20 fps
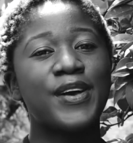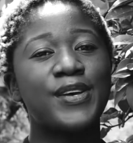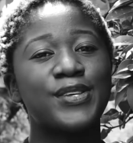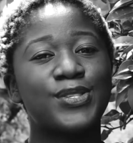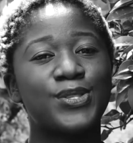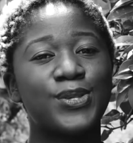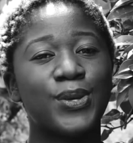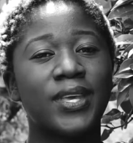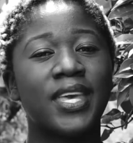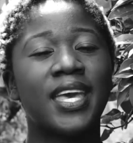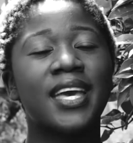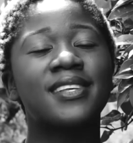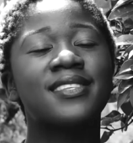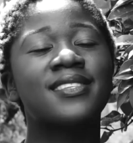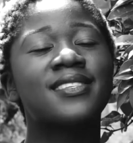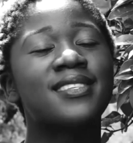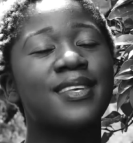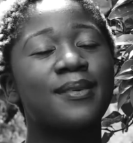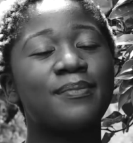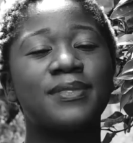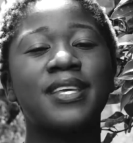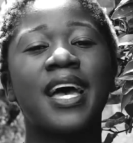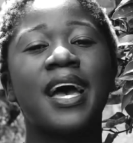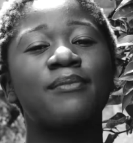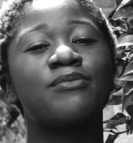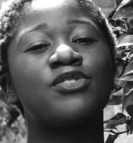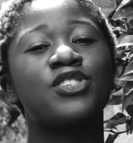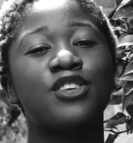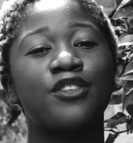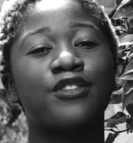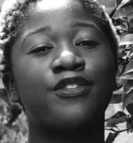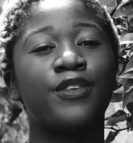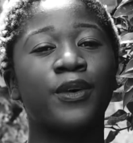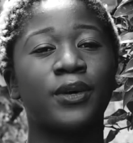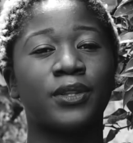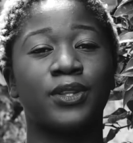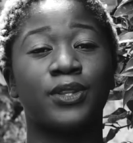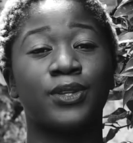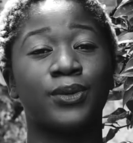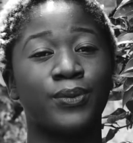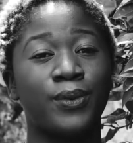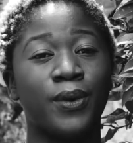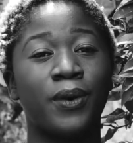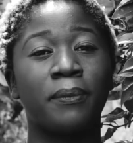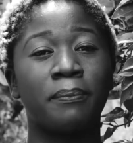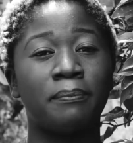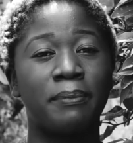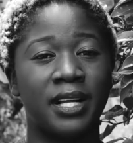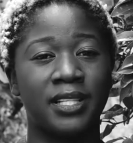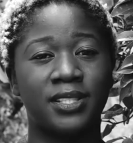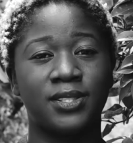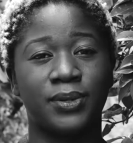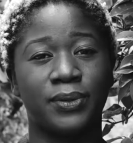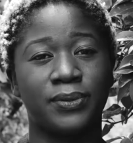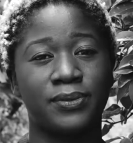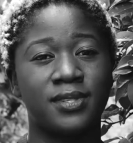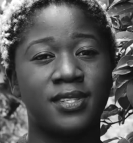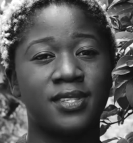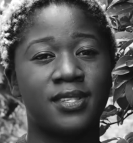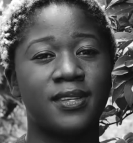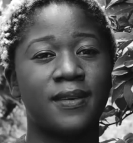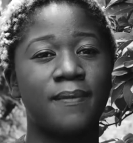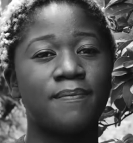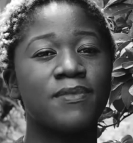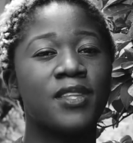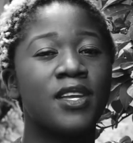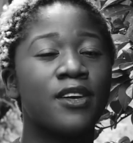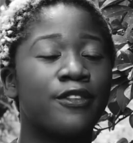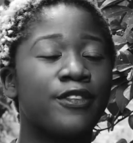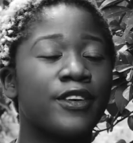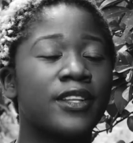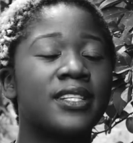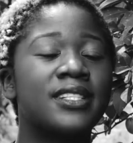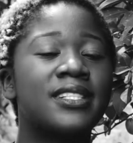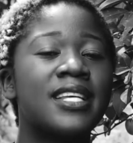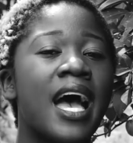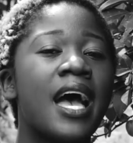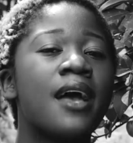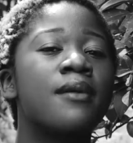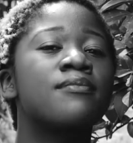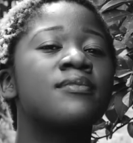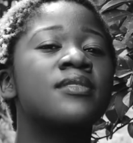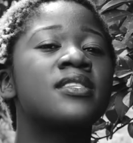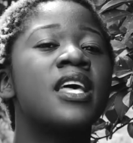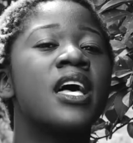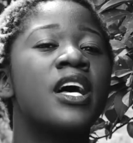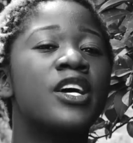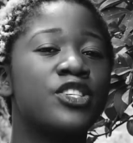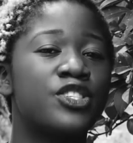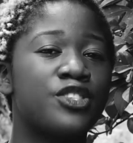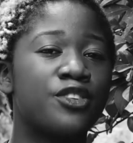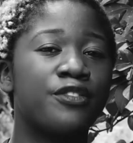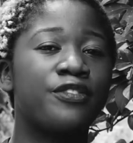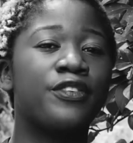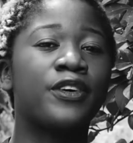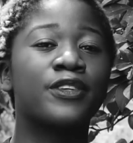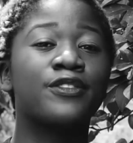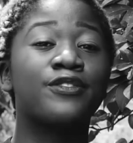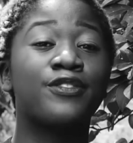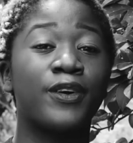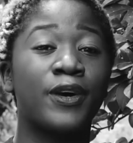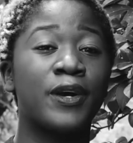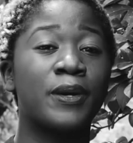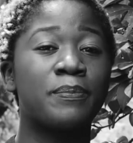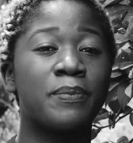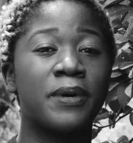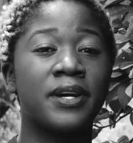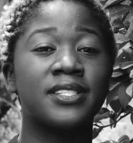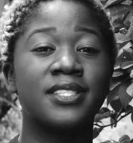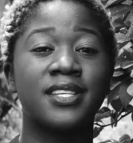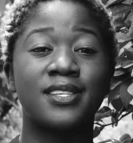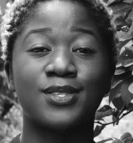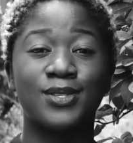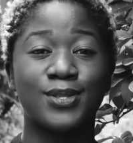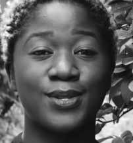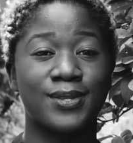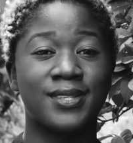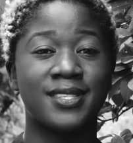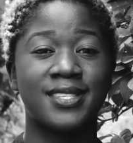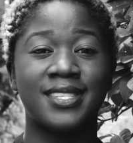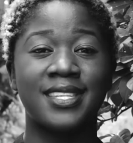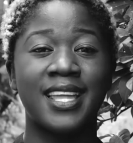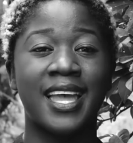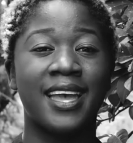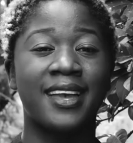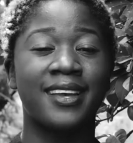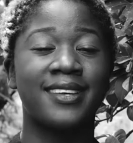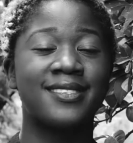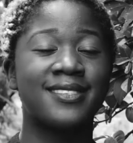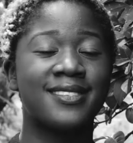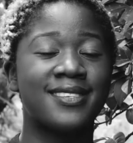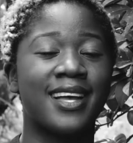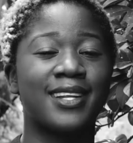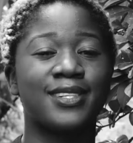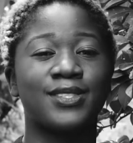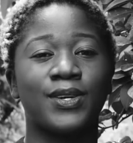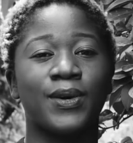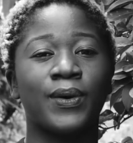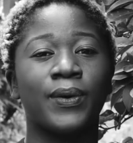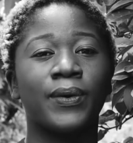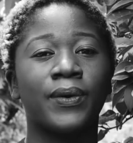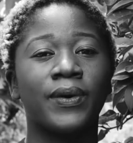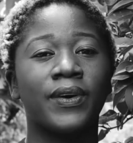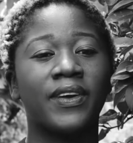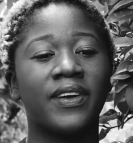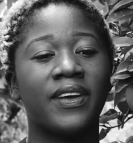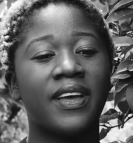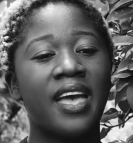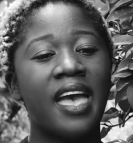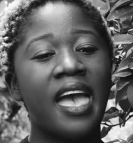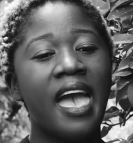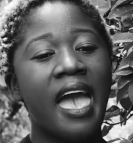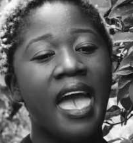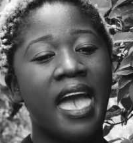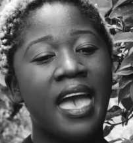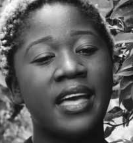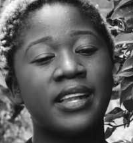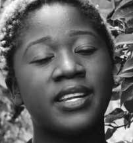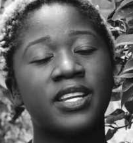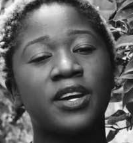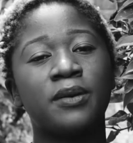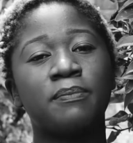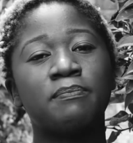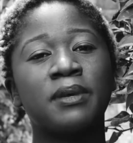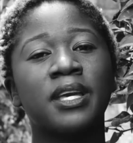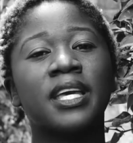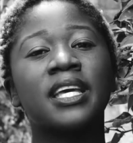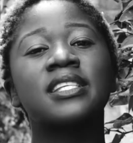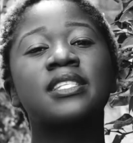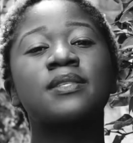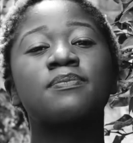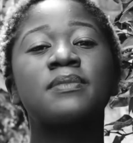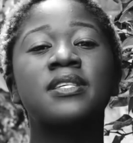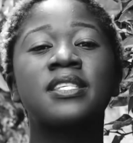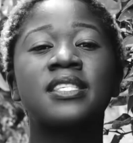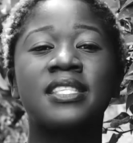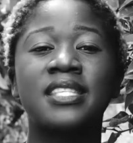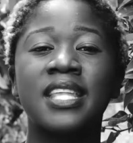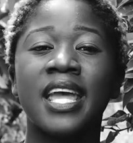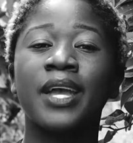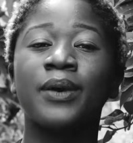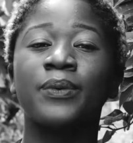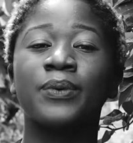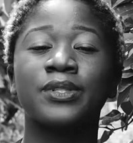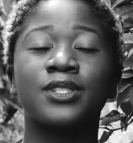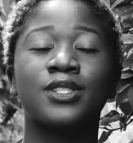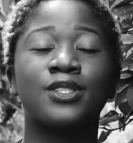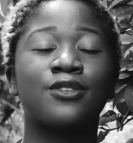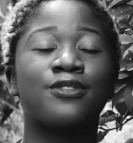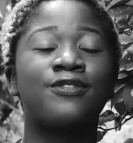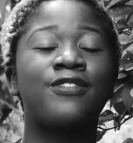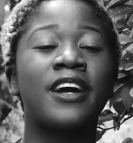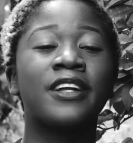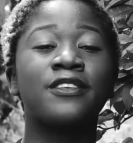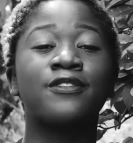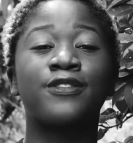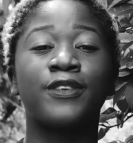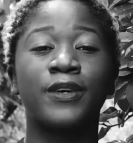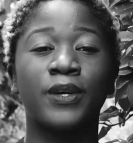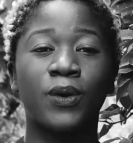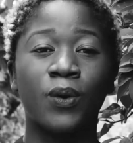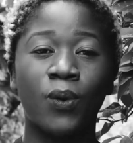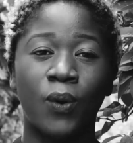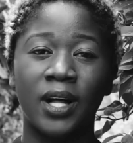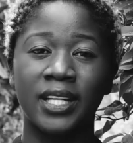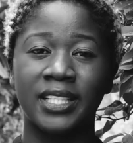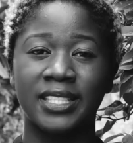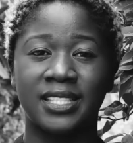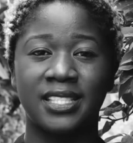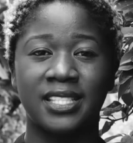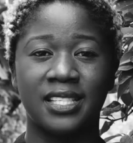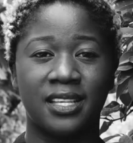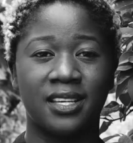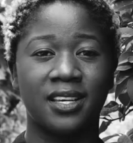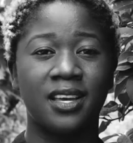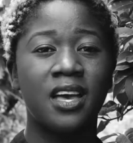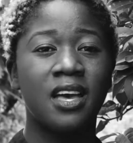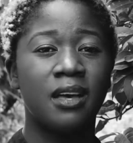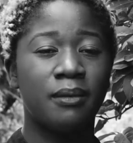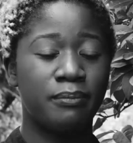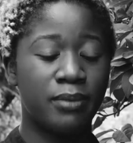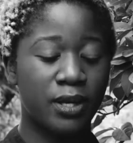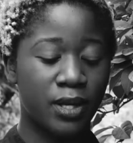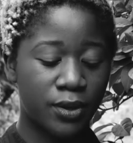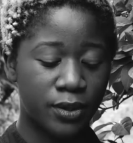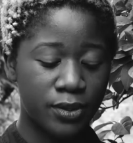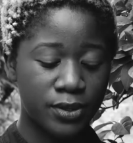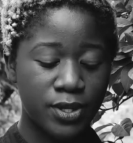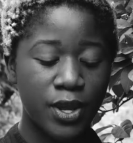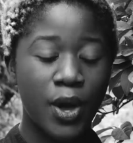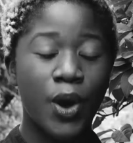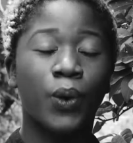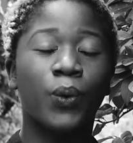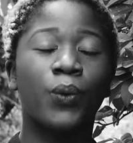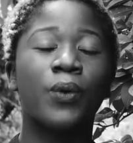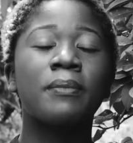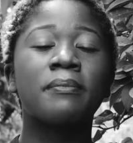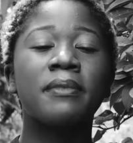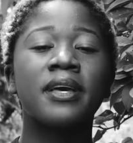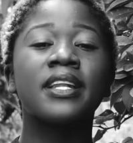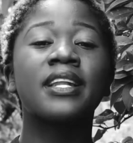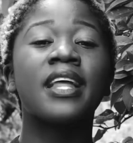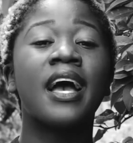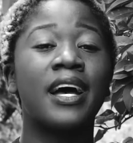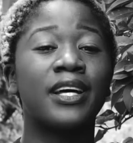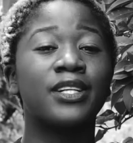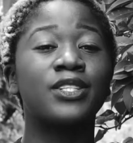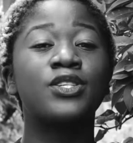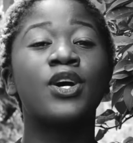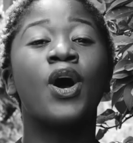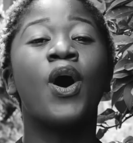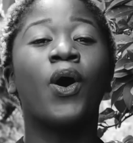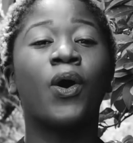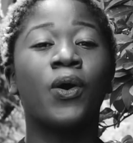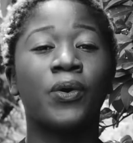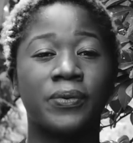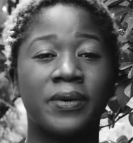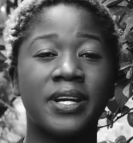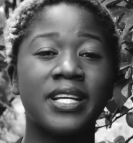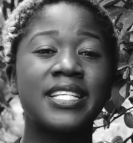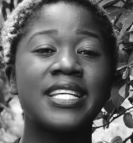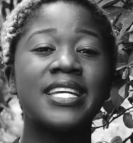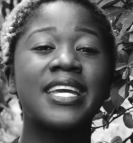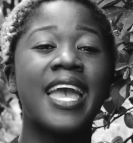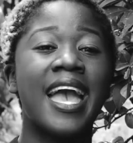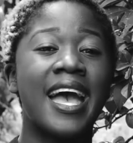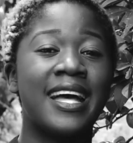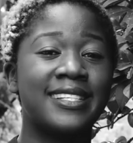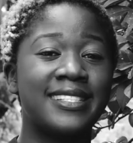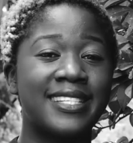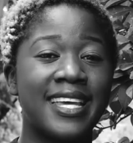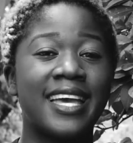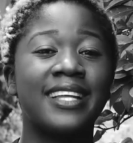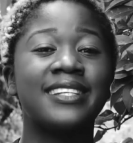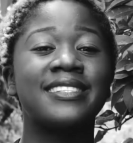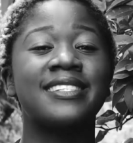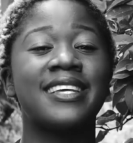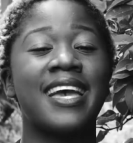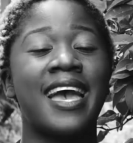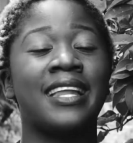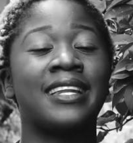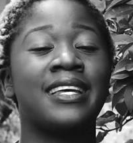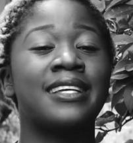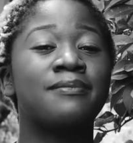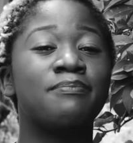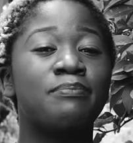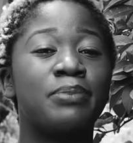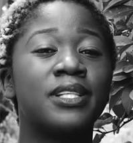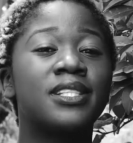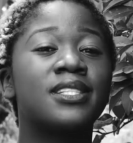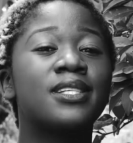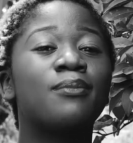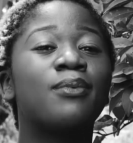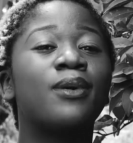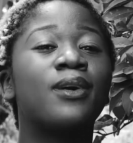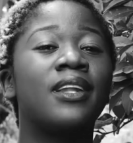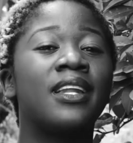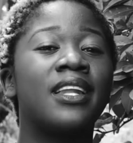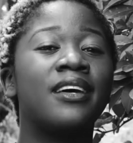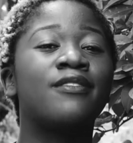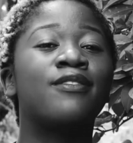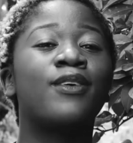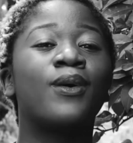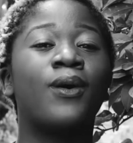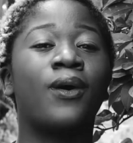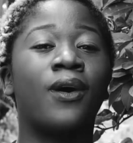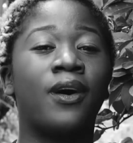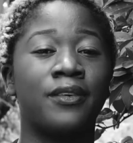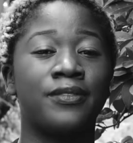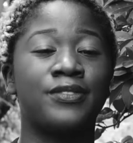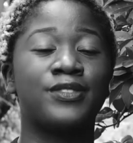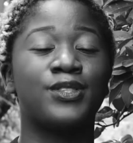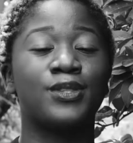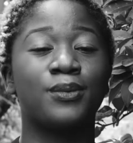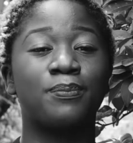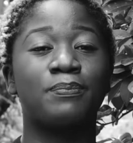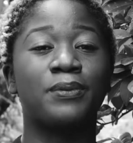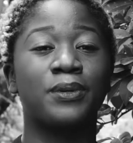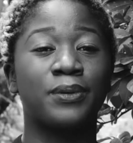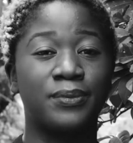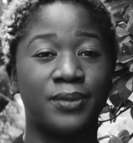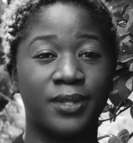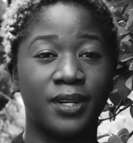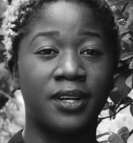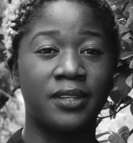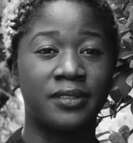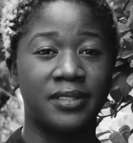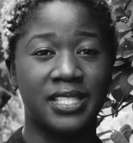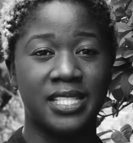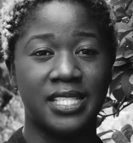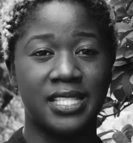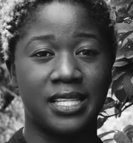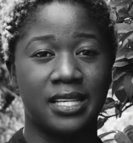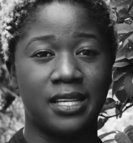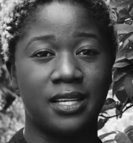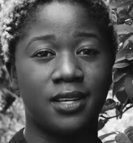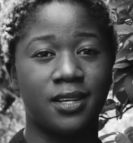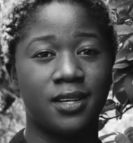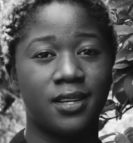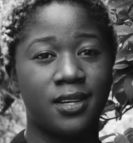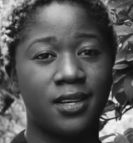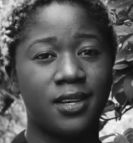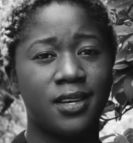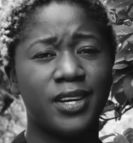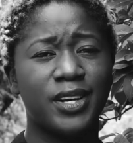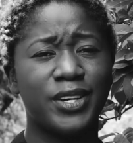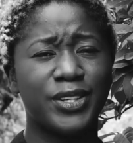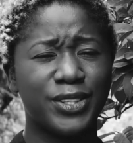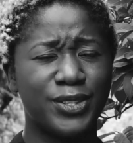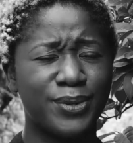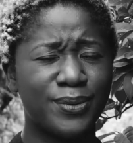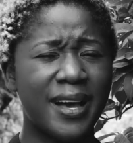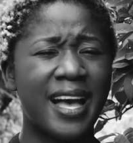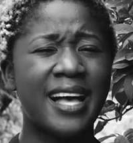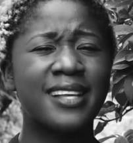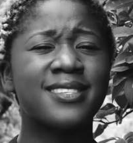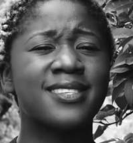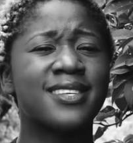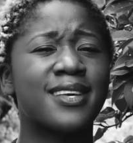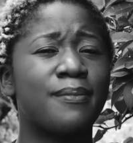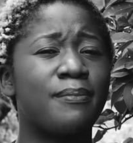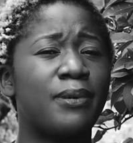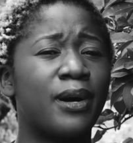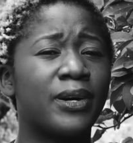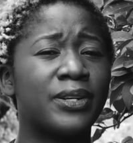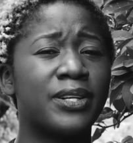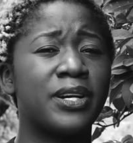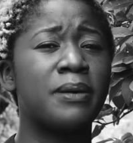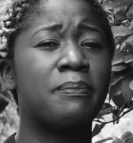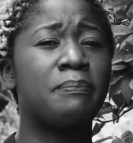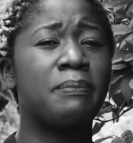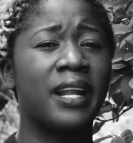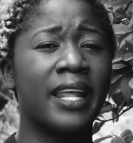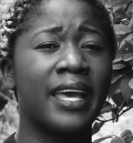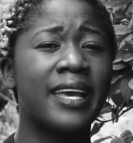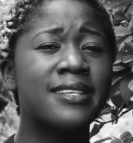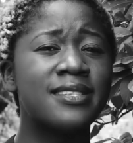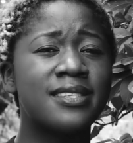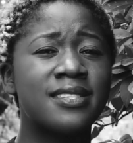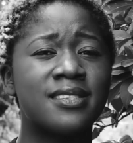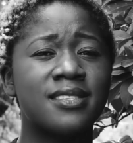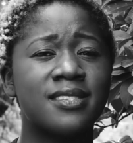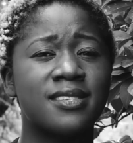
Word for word: So yes, sometimes she fought the wrong battles for the times she fought for her presence to stay subtle. And her biggest mistake was to fight for equality because women had already attained an unbeatable level of superiority. You ask about her place.